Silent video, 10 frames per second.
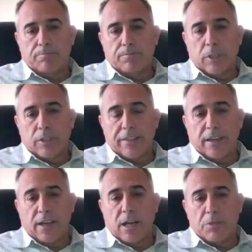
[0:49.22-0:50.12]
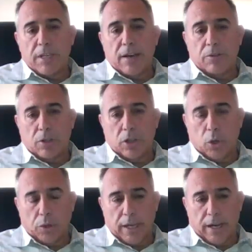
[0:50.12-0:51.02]
because I think it comes down to
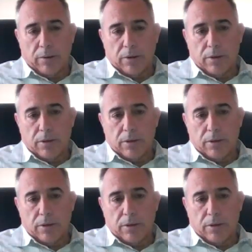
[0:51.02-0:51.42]
loan count.